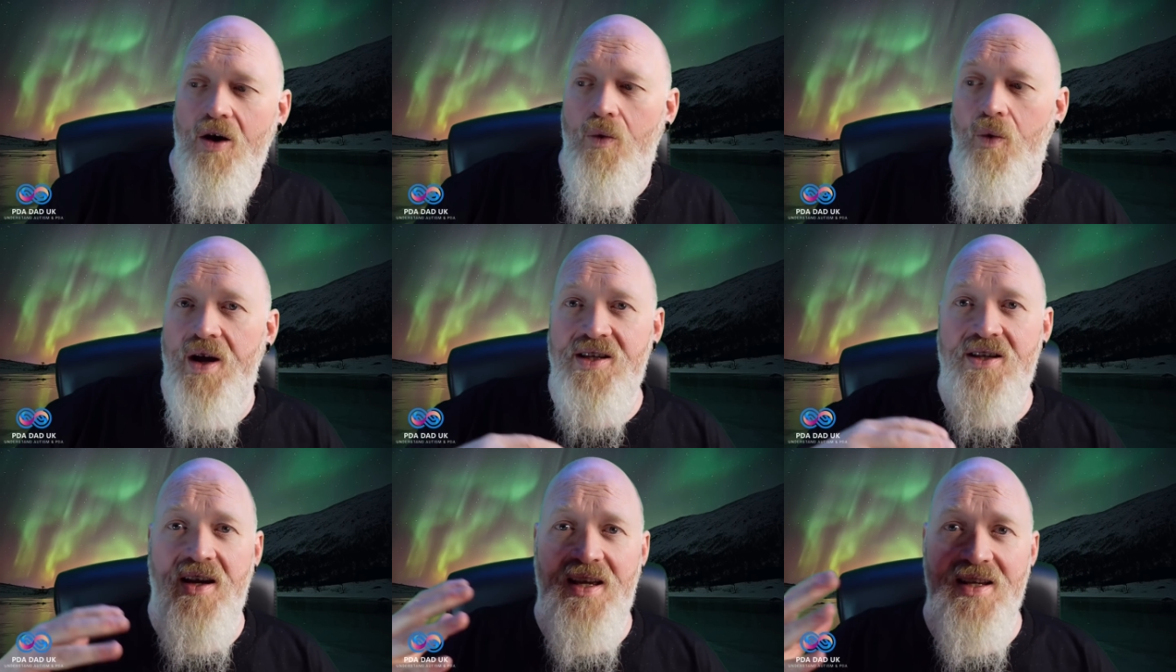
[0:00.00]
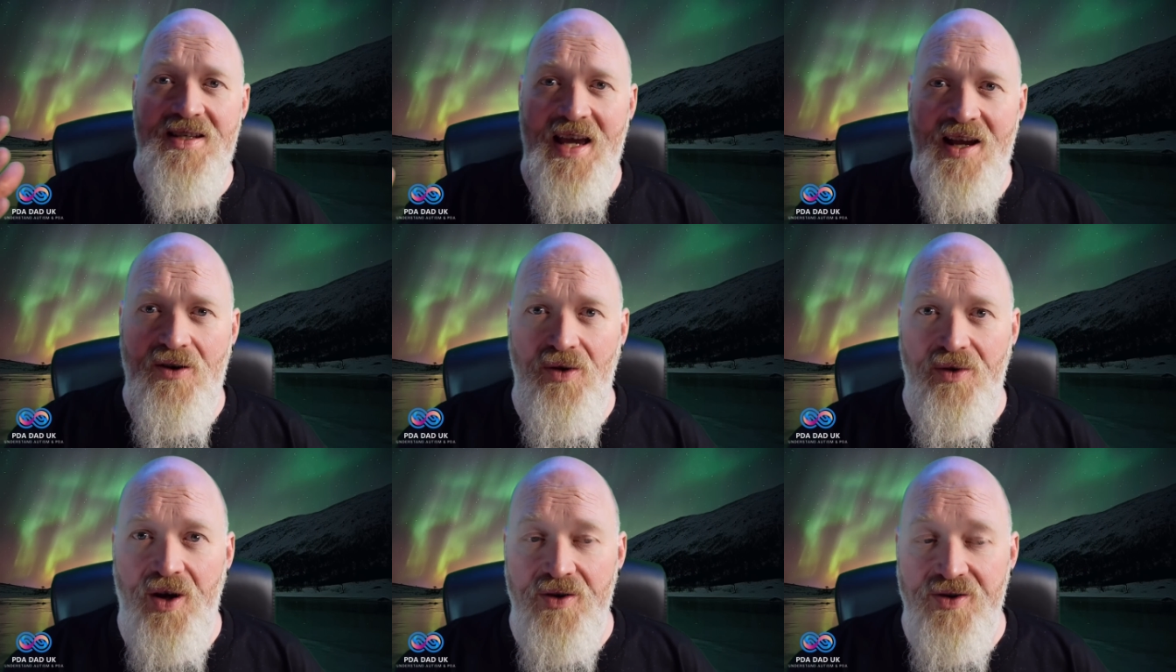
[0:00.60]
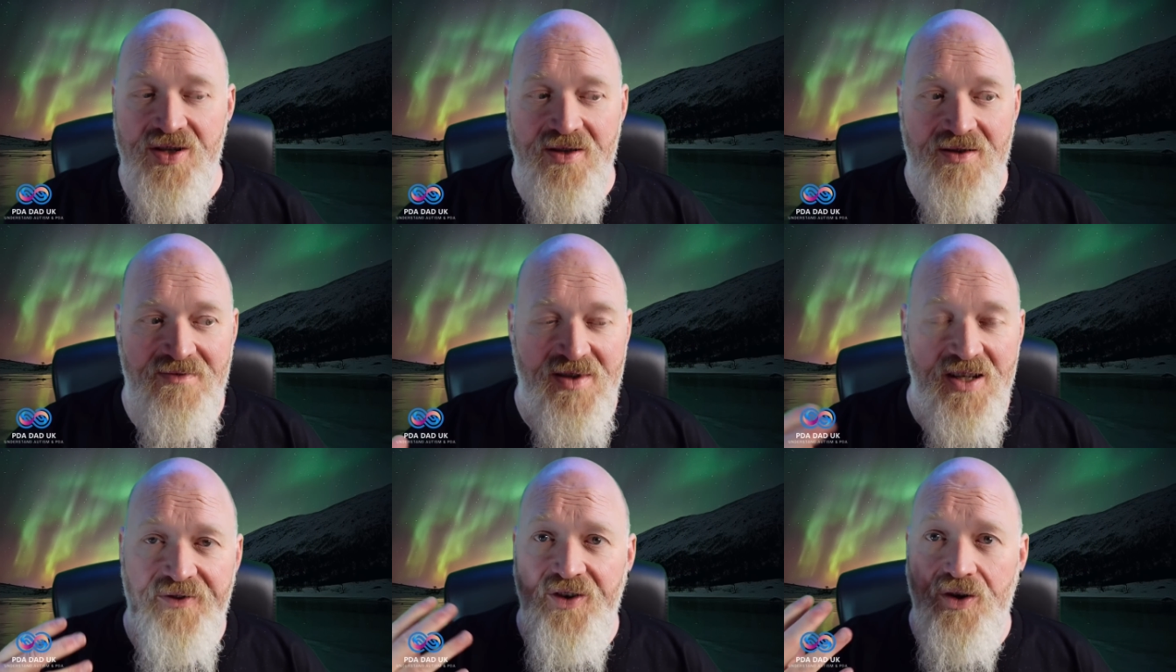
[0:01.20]
once I can tackle those
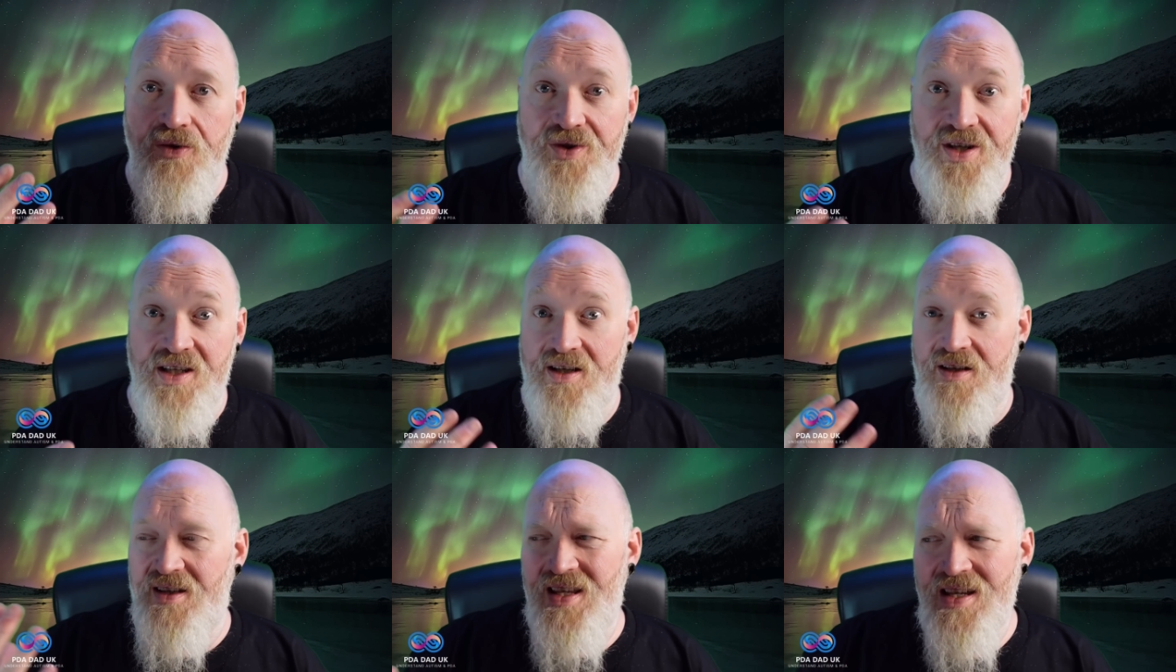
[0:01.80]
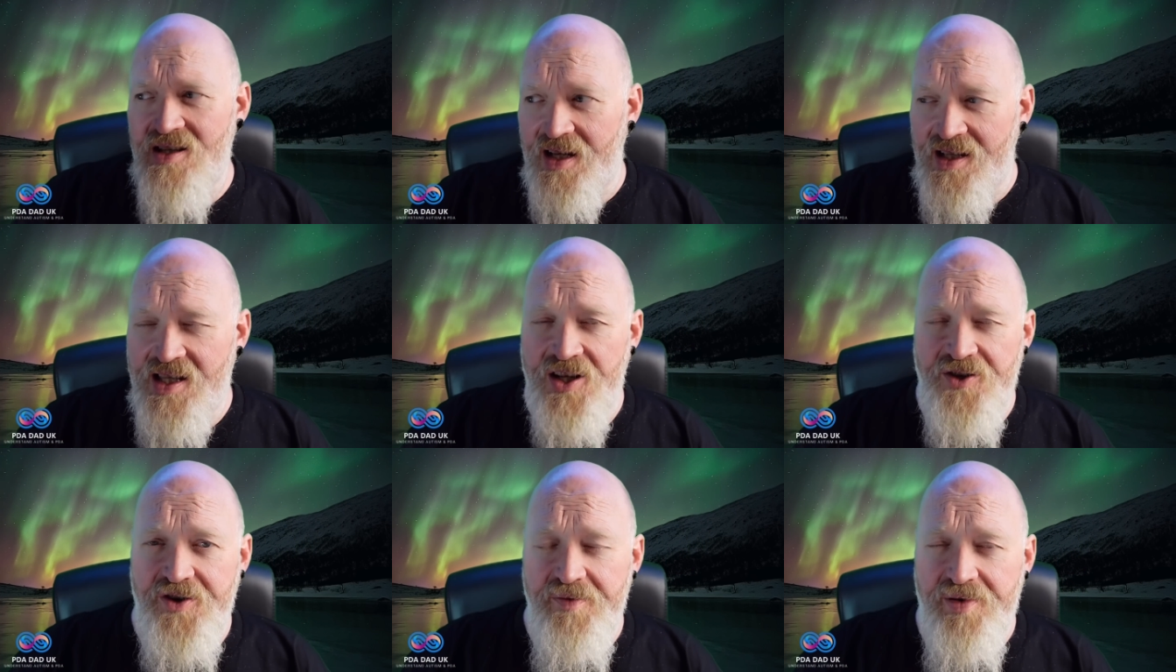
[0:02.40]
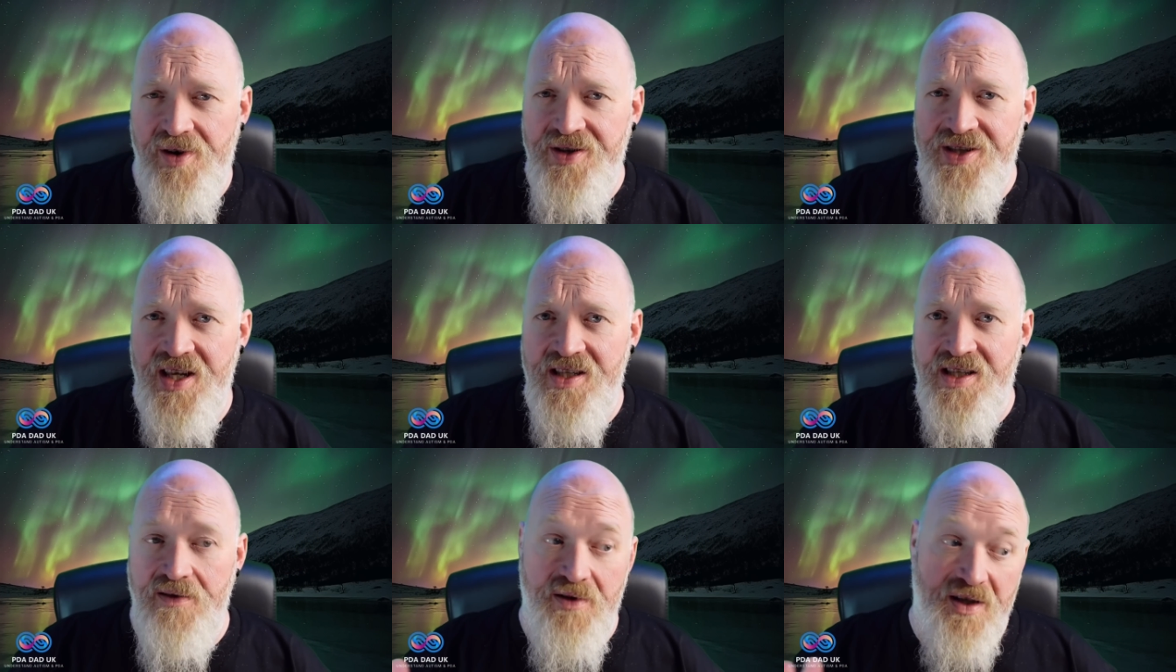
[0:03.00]
difficulties and things like sensory processing,